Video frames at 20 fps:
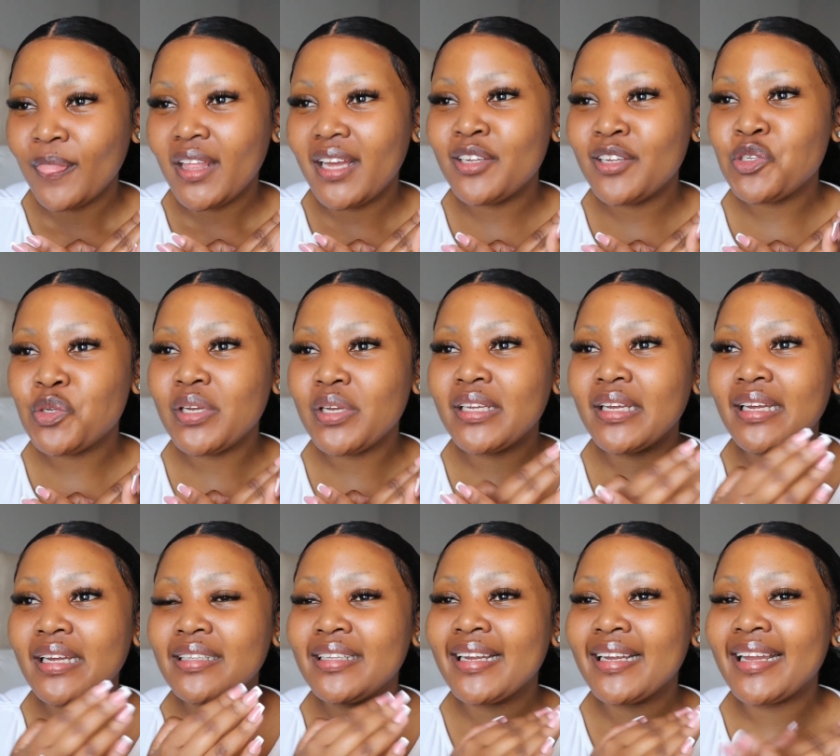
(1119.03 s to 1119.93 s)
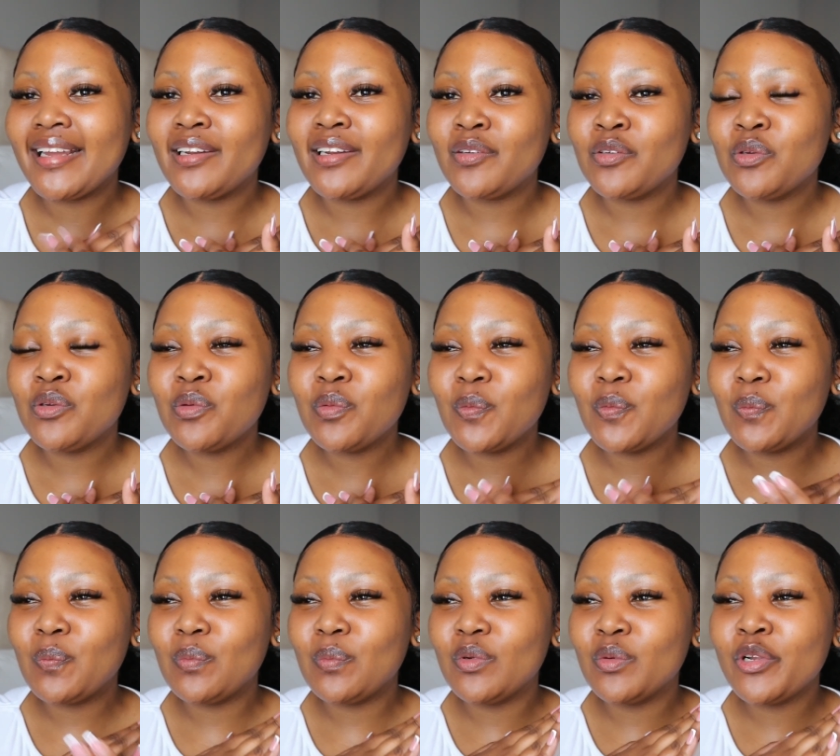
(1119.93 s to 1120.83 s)
And check your head again. Now, you know,
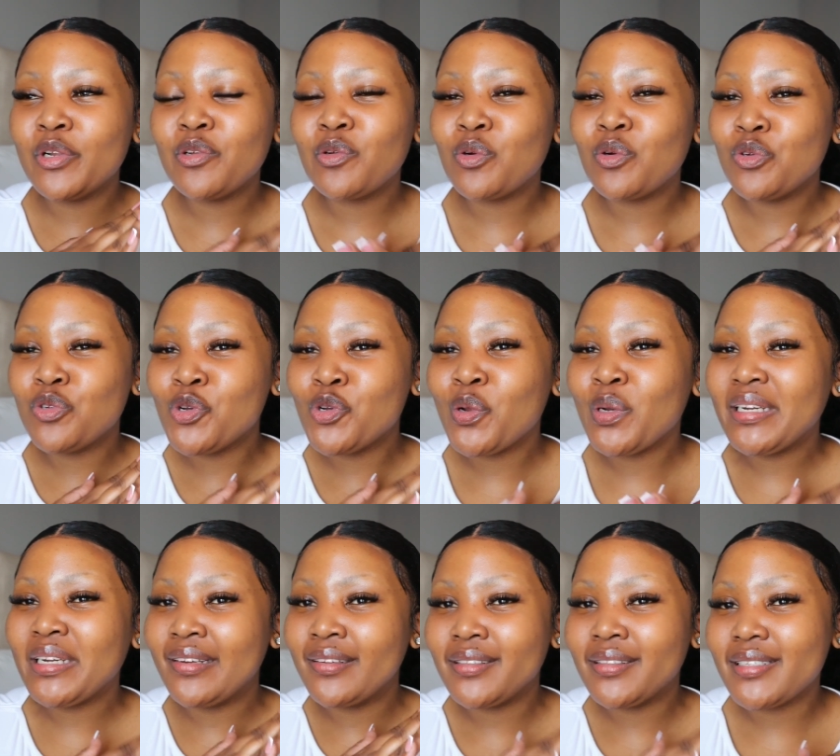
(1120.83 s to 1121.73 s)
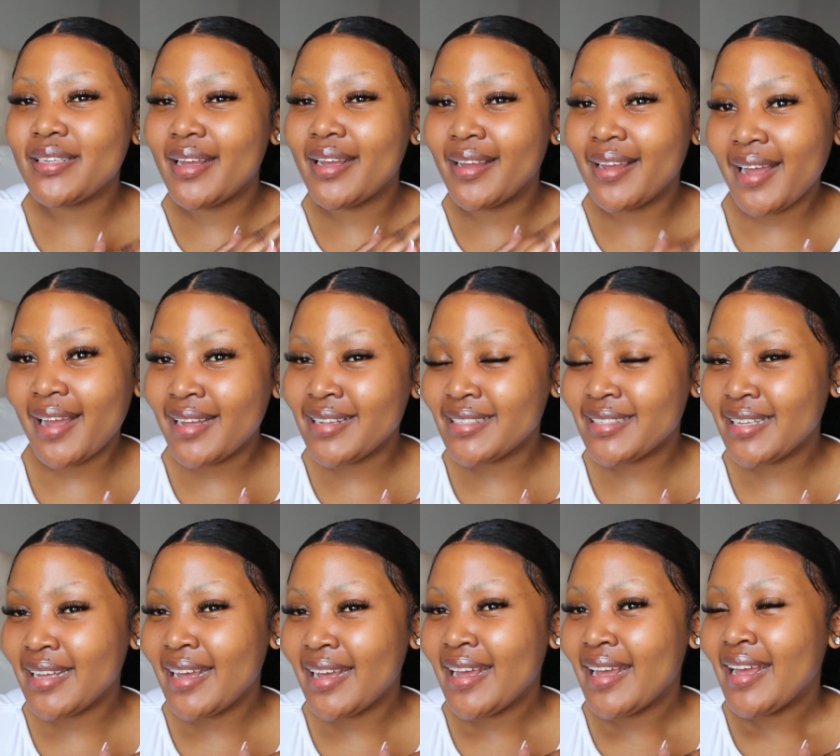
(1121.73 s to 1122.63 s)
when you go to a nail tech,
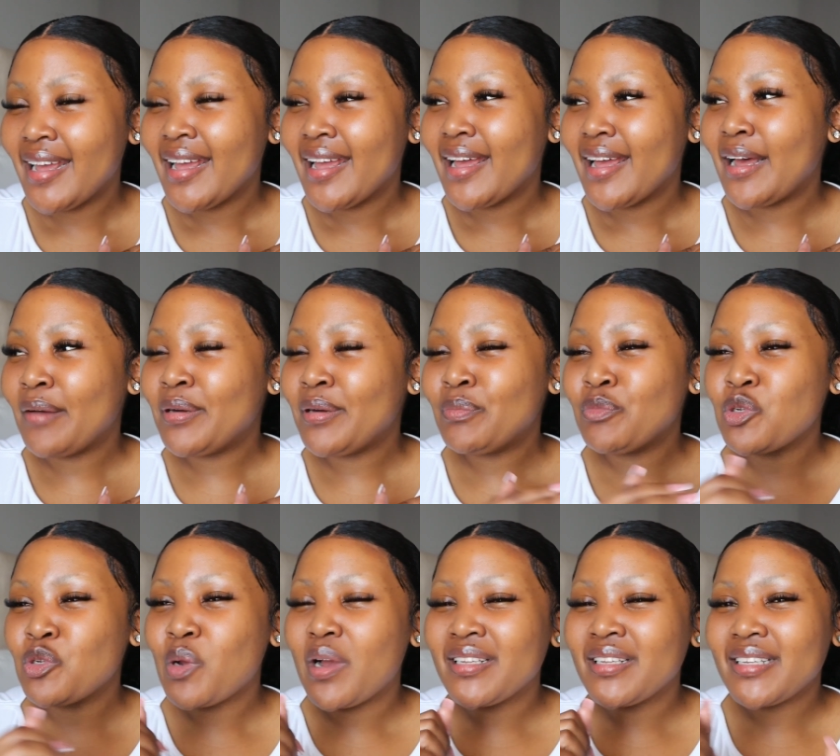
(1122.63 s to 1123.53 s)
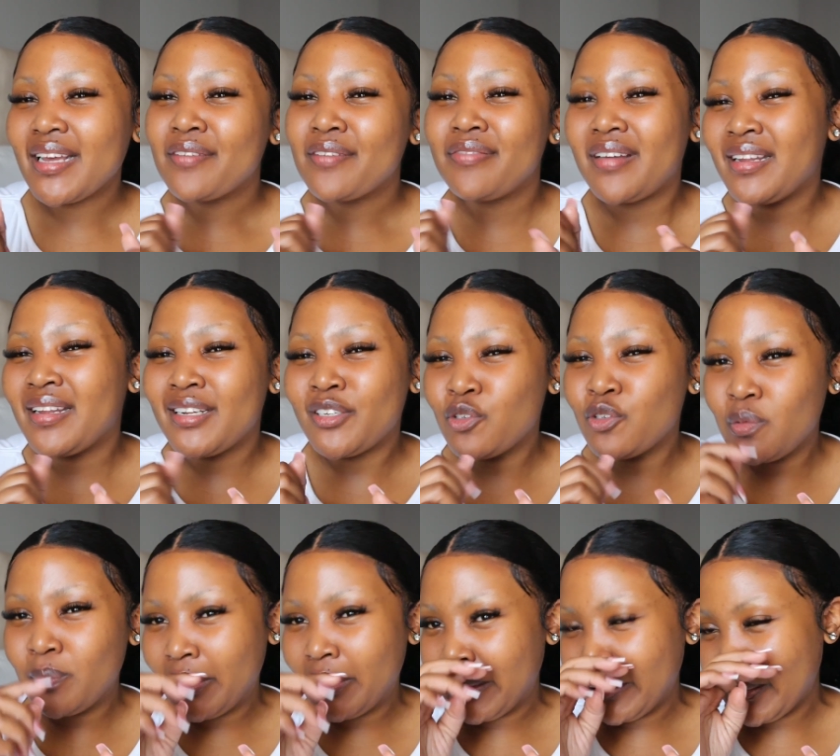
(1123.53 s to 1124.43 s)
guys, if I'm going to ask a filer
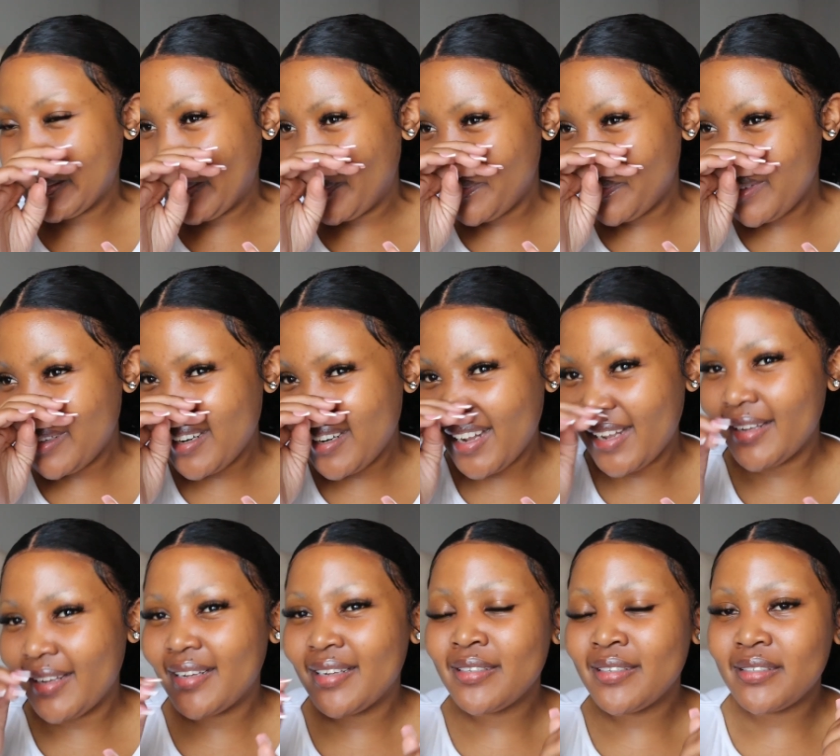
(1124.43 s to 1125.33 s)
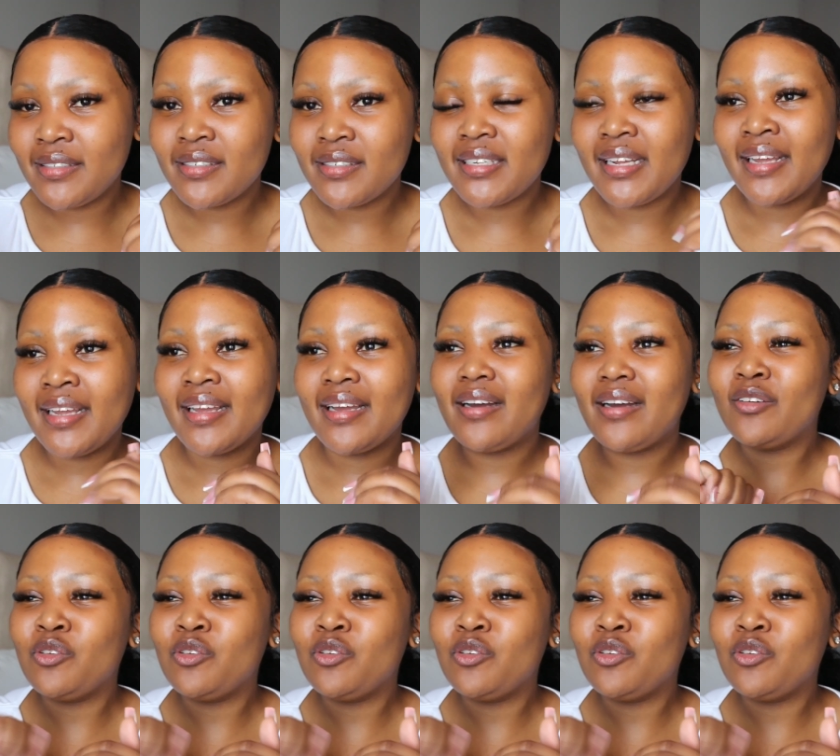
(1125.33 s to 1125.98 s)
too much, I don't like a nail tech.